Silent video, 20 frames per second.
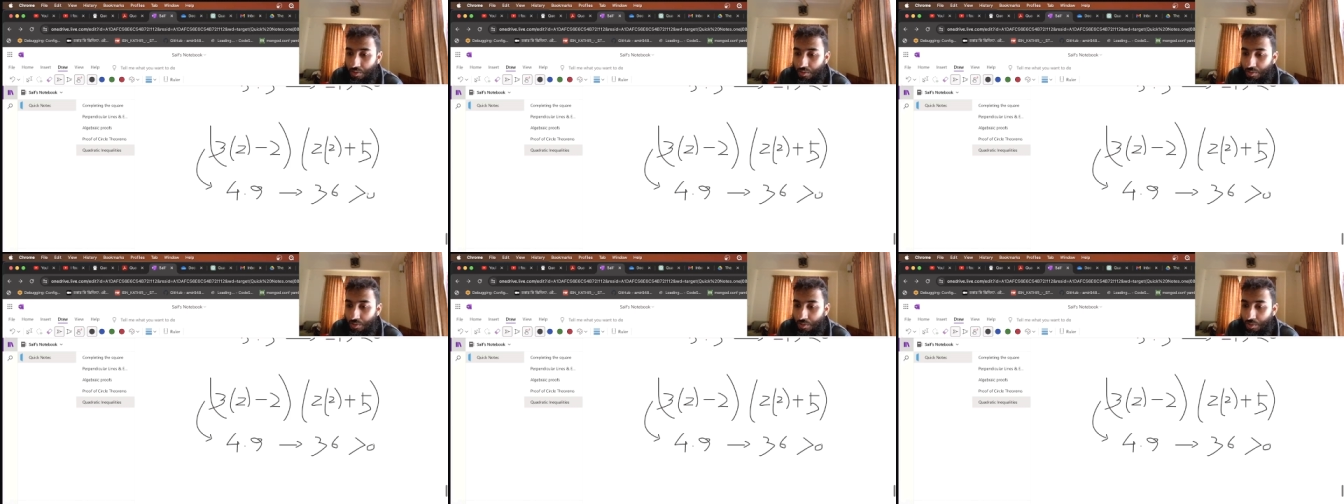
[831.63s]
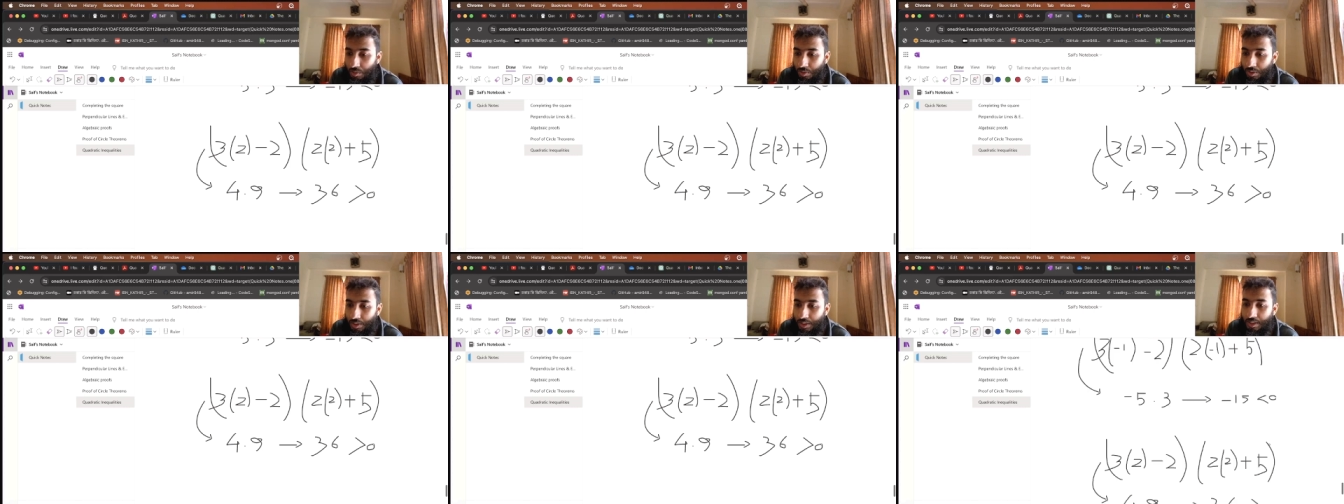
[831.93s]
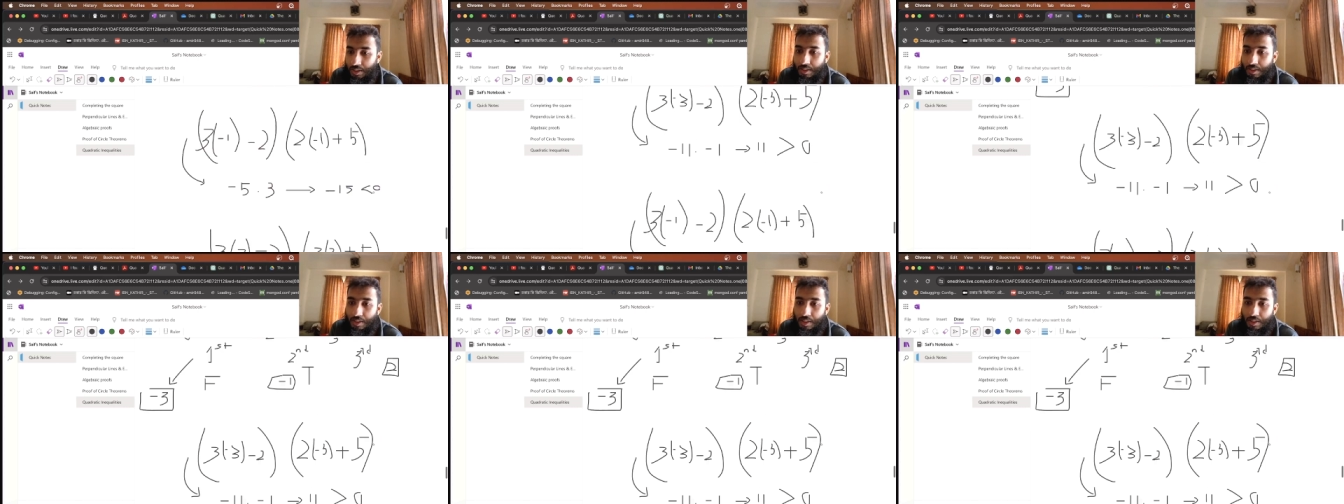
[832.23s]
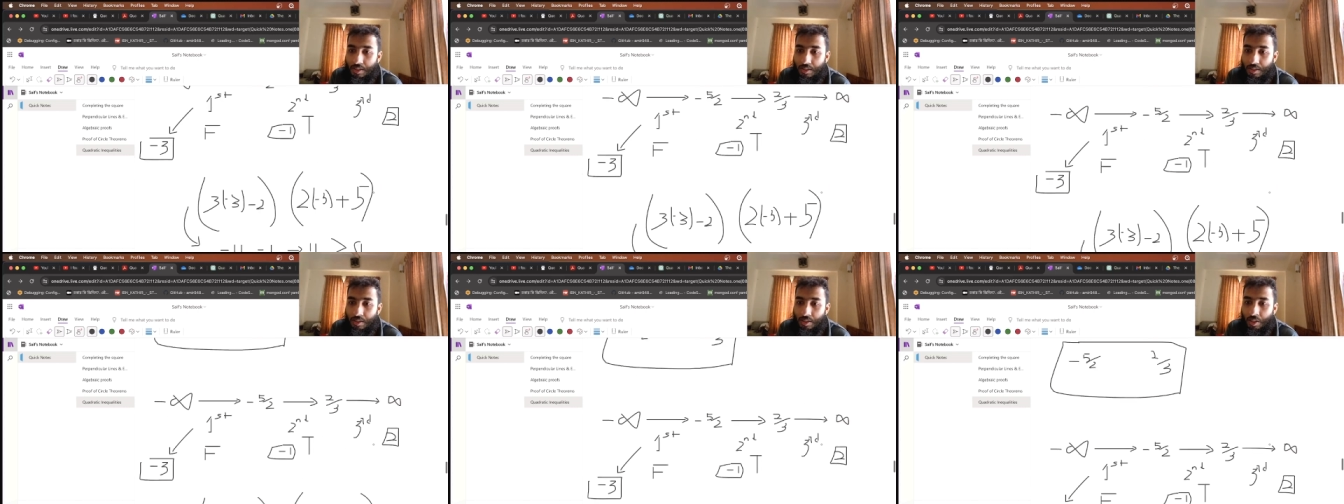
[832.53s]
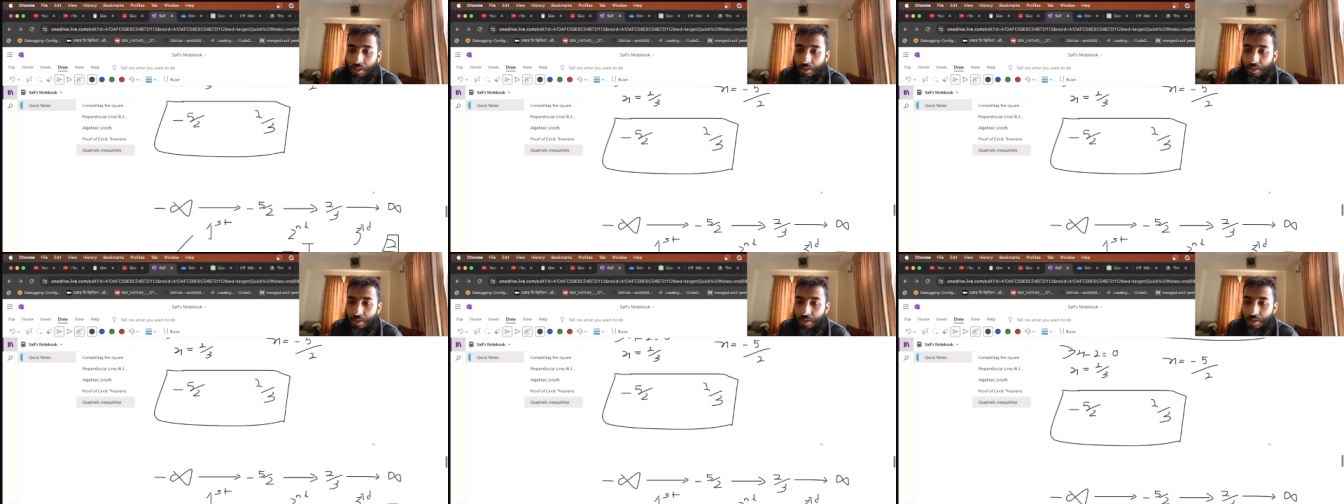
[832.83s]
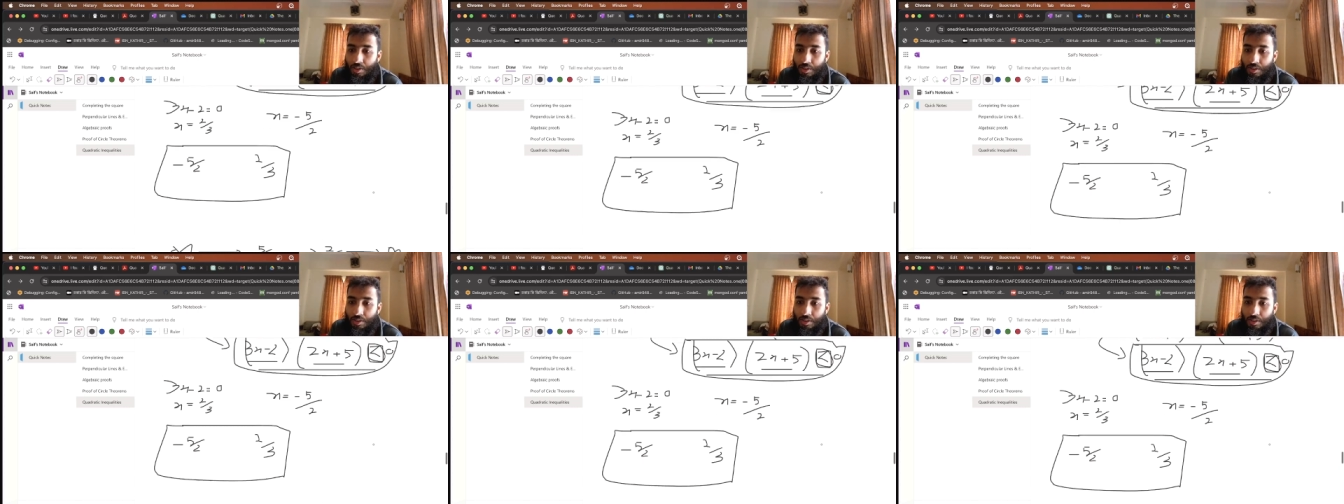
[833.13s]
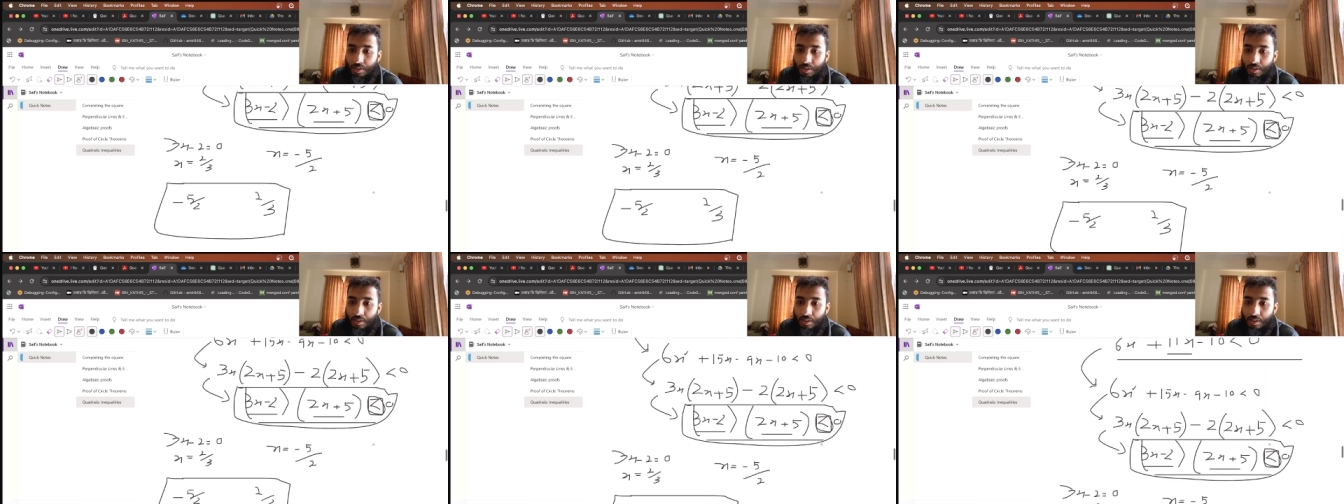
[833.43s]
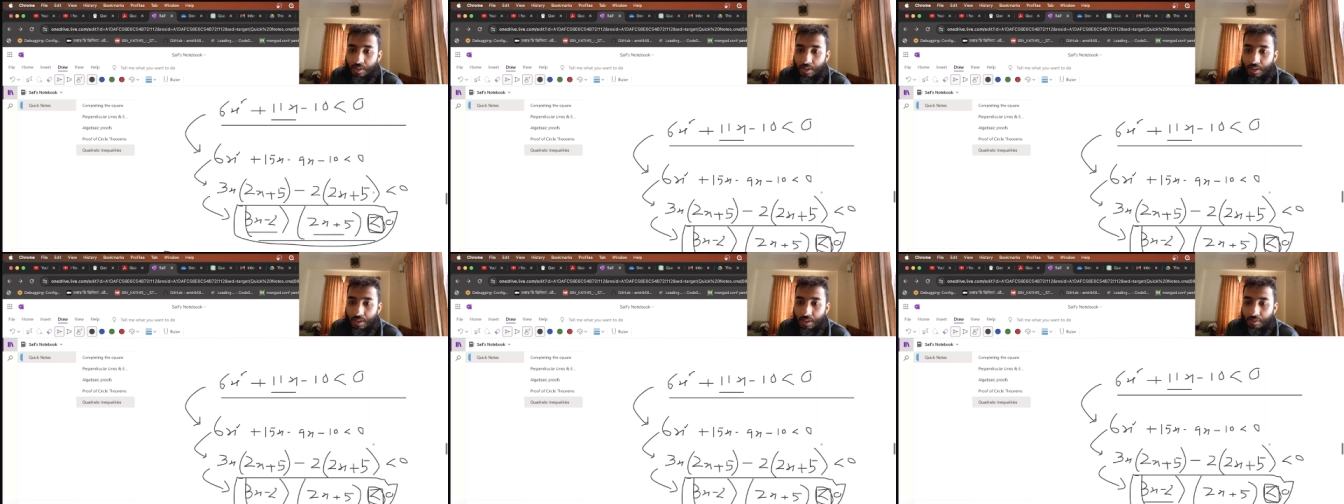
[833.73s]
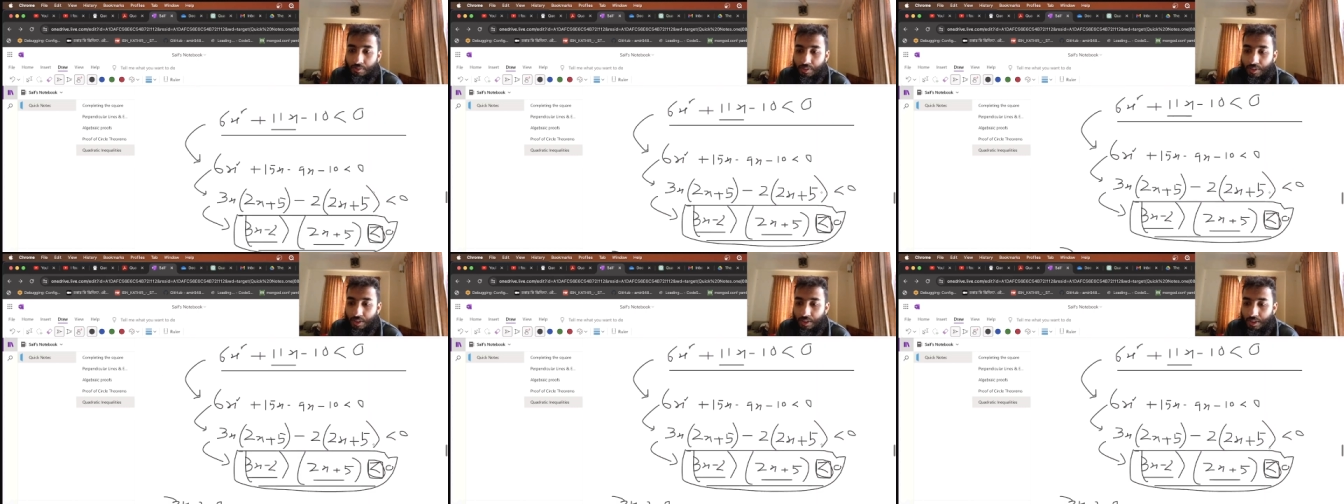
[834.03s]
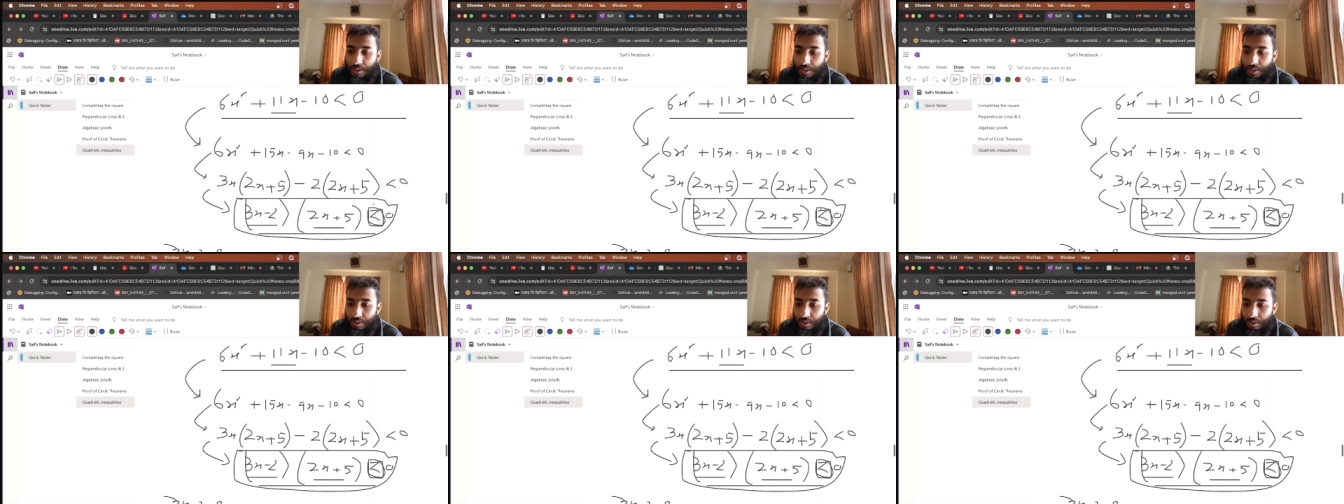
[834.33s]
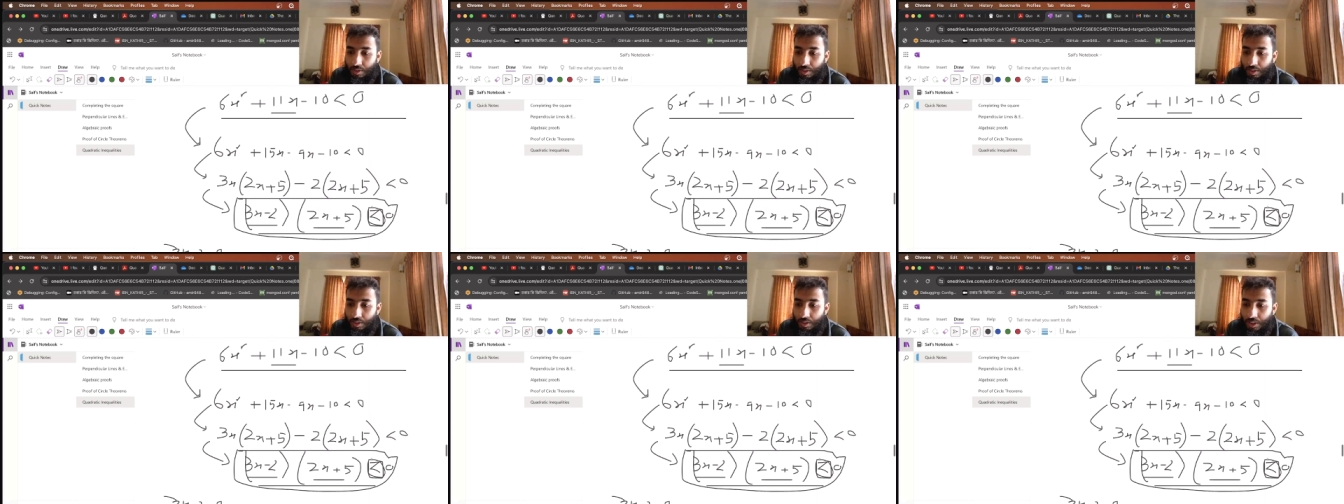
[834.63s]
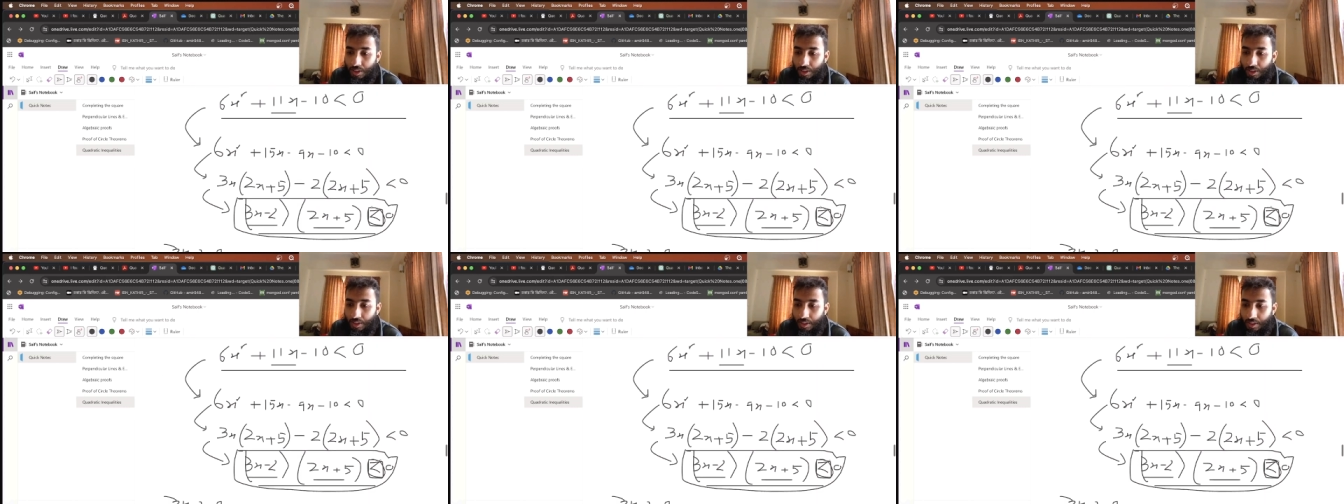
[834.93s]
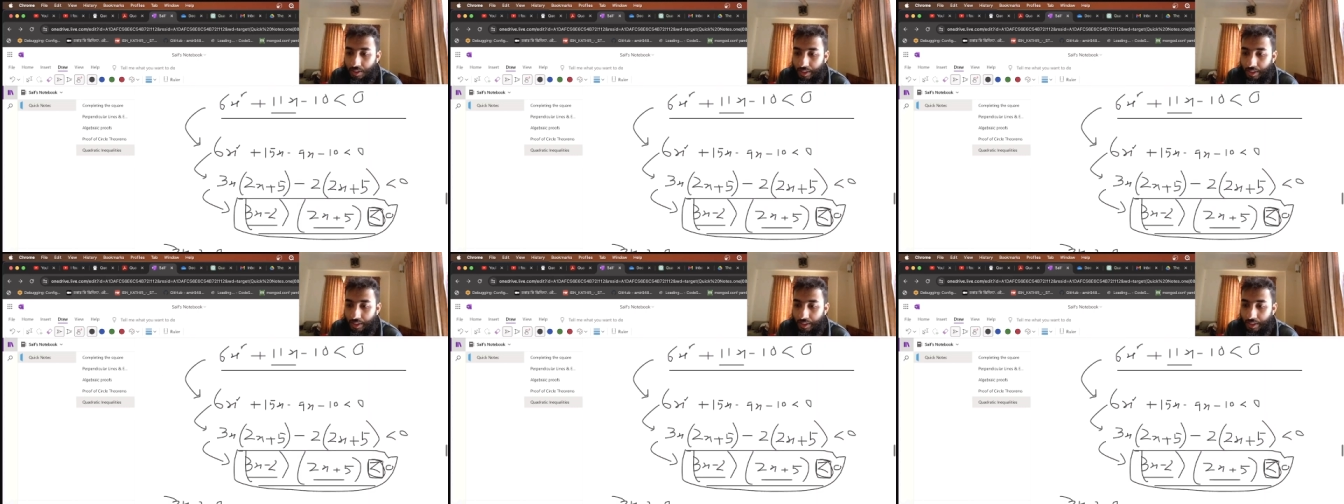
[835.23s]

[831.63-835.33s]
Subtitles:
So it does not suffice this condition